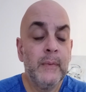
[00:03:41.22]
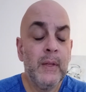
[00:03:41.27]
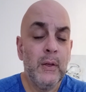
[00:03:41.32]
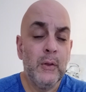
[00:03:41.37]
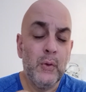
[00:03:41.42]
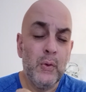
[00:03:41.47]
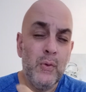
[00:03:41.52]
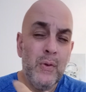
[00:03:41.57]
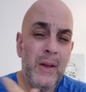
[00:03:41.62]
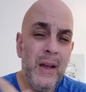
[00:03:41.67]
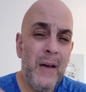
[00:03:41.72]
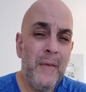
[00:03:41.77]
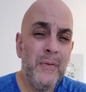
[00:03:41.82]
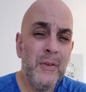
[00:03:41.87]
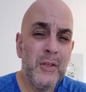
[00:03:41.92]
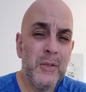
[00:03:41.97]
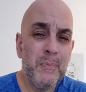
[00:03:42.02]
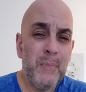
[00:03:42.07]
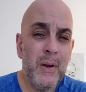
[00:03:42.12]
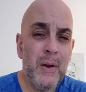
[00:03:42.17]
Do you have the
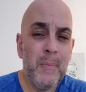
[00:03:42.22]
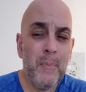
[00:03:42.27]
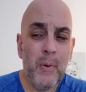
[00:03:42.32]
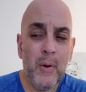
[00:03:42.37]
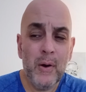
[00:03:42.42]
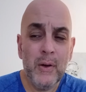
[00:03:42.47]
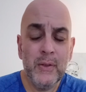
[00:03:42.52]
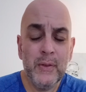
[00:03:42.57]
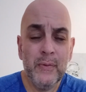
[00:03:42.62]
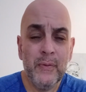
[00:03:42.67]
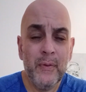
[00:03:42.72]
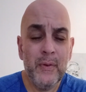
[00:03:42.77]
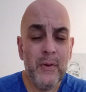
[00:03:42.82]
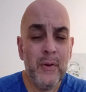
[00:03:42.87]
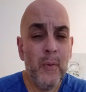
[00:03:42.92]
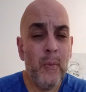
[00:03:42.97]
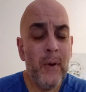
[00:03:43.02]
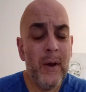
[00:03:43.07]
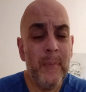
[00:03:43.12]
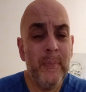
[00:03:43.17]
spare parts for your
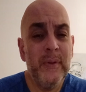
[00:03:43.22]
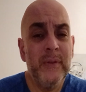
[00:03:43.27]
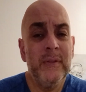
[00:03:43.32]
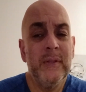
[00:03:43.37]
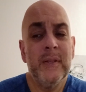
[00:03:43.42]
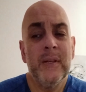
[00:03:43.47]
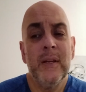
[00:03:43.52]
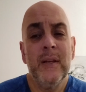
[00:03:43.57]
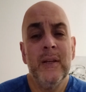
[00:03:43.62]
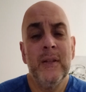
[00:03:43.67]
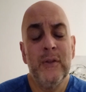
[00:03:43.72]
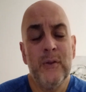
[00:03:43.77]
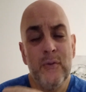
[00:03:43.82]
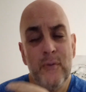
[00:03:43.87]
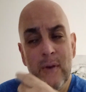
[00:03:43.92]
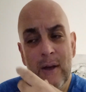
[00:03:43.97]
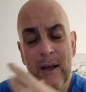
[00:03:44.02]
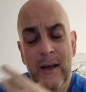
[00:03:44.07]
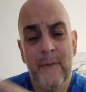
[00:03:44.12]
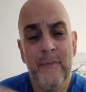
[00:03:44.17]
weapons? Do
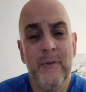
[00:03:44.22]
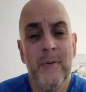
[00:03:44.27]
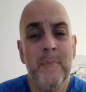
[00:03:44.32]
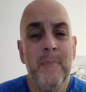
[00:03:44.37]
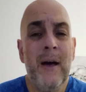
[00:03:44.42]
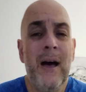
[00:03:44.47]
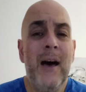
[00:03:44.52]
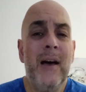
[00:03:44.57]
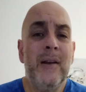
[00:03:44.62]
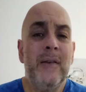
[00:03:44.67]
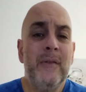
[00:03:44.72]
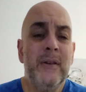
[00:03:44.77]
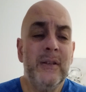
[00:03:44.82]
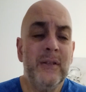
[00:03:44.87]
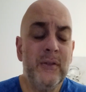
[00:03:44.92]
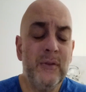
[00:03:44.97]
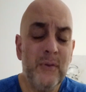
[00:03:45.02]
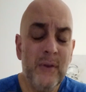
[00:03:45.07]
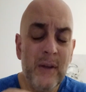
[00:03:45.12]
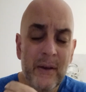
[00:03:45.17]
you have the
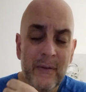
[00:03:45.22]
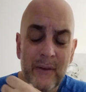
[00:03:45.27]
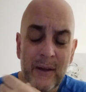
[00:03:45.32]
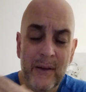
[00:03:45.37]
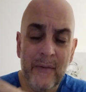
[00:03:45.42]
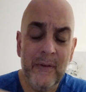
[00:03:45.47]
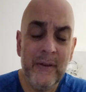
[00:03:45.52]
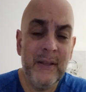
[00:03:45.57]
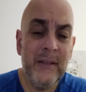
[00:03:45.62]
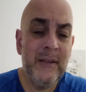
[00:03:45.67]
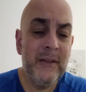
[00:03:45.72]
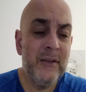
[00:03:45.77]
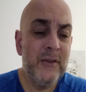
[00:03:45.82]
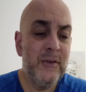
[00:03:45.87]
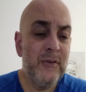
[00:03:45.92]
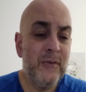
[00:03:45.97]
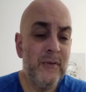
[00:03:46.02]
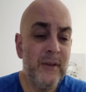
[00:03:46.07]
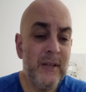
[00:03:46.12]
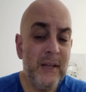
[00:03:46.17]
batteries? Do you have everything that
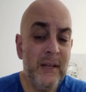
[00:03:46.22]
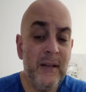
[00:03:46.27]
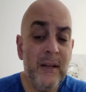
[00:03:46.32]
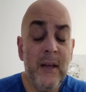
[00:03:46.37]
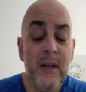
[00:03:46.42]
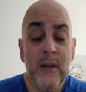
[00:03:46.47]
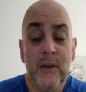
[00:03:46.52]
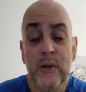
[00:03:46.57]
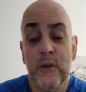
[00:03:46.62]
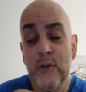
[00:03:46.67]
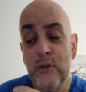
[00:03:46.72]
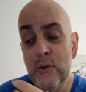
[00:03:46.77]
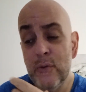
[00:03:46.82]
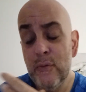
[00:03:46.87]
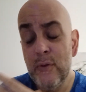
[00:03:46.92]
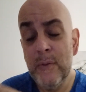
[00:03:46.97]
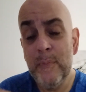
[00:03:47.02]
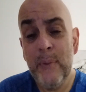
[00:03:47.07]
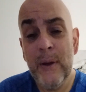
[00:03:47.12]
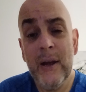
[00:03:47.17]
you need? Could you
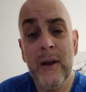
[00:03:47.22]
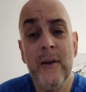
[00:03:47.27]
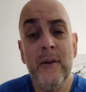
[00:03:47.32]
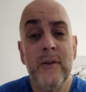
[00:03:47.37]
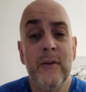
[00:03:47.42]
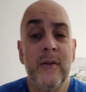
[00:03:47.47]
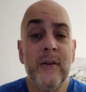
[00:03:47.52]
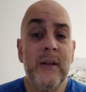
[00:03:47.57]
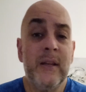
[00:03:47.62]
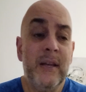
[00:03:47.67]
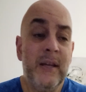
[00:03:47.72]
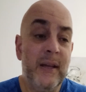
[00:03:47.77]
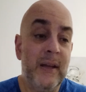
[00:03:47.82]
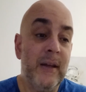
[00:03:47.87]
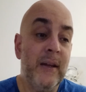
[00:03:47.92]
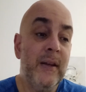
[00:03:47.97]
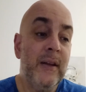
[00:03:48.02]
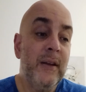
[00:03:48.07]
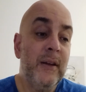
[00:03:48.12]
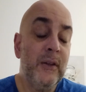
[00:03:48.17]
repair your
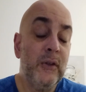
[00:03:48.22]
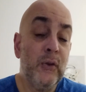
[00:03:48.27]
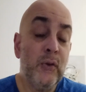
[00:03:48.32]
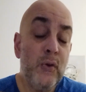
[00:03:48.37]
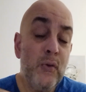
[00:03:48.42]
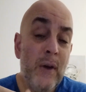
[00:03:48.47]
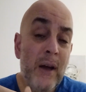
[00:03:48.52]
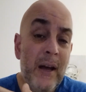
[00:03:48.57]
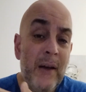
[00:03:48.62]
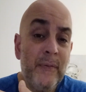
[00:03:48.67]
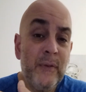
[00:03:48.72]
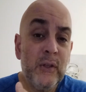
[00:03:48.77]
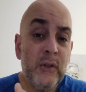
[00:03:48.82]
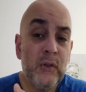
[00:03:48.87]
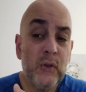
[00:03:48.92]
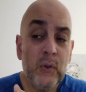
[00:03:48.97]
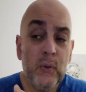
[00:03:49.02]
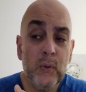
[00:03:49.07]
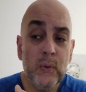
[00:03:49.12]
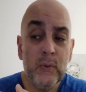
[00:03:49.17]
kit? Do you have the
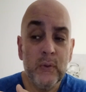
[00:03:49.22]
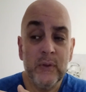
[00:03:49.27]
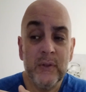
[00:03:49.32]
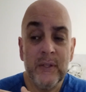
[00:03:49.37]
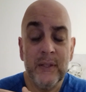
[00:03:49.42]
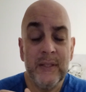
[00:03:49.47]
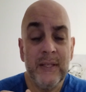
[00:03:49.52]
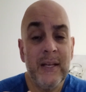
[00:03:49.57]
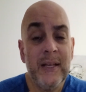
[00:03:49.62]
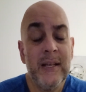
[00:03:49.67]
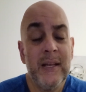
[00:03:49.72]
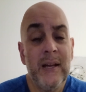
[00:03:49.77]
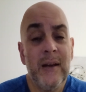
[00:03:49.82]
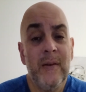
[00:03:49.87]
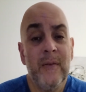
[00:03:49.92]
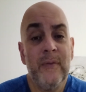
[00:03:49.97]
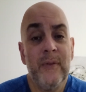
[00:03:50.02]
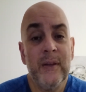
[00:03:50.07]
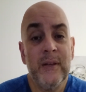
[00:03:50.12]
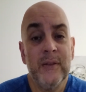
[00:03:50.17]
tools to take care
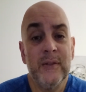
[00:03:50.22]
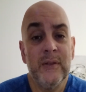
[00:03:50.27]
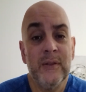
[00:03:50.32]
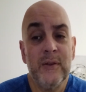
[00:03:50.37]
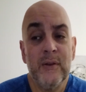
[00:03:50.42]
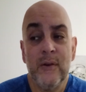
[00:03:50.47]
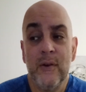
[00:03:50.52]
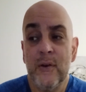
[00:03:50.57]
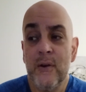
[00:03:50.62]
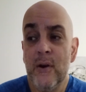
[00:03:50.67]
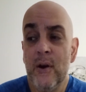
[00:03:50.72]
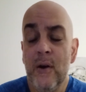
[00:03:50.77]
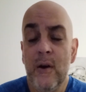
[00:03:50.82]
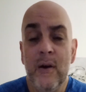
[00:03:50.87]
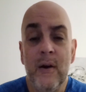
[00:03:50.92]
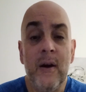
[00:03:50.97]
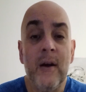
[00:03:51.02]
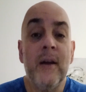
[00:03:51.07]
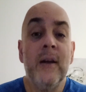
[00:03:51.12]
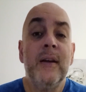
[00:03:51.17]
of things in your
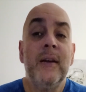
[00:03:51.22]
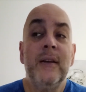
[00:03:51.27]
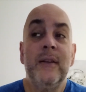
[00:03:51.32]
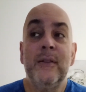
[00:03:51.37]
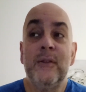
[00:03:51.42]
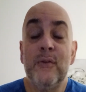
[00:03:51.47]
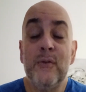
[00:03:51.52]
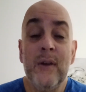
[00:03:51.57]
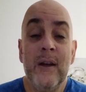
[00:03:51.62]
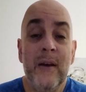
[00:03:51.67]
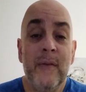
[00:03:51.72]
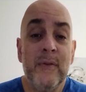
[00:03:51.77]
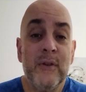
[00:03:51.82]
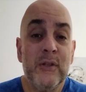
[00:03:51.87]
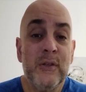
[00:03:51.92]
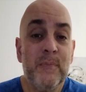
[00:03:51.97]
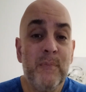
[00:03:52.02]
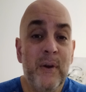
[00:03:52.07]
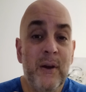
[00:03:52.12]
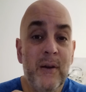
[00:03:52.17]
car? Do you have a
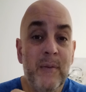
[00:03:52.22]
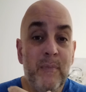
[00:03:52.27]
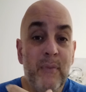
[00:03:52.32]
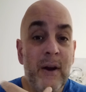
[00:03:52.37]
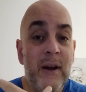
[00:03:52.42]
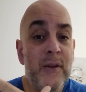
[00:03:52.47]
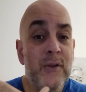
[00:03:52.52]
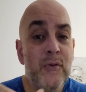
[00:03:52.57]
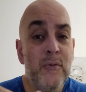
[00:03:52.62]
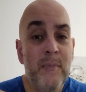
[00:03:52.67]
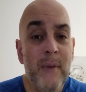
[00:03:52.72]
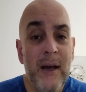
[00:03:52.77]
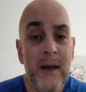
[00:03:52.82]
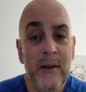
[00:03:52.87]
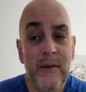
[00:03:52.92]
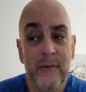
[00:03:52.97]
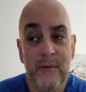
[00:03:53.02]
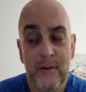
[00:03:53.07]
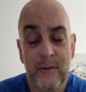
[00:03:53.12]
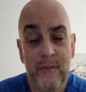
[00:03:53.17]
spare brand new
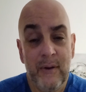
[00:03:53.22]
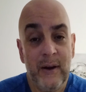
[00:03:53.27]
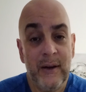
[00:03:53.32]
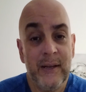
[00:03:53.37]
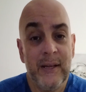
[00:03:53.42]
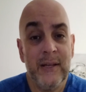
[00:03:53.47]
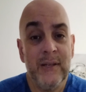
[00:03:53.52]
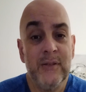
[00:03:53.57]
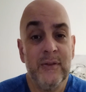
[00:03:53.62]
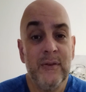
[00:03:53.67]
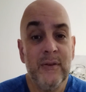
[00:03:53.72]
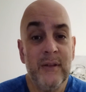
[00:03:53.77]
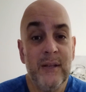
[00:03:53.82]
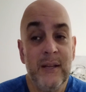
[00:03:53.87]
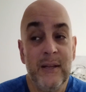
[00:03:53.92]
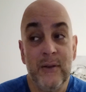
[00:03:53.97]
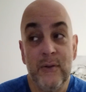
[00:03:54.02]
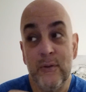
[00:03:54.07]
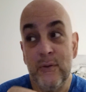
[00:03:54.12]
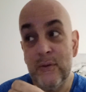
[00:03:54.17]
battery around in case you
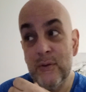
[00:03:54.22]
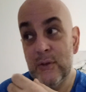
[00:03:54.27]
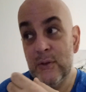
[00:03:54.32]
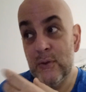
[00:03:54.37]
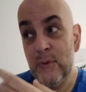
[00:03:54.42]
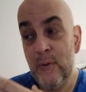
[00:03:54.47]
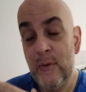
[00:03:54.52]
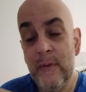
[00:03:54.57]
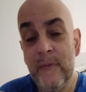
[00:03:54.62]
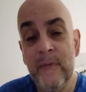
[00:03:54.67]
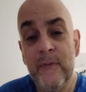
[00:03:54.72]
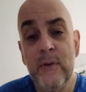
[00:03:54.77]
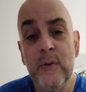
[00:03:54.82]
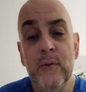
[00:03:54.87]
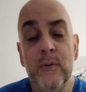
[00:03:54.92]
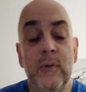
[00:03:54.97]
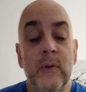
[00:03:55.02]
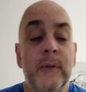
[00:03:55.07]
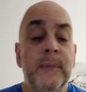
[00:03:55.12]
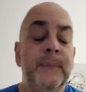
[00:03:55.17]
need? Do you store
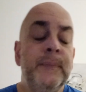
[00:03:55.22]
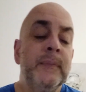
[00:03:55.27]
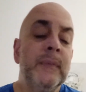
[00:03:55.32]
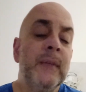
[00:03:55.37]
fuel?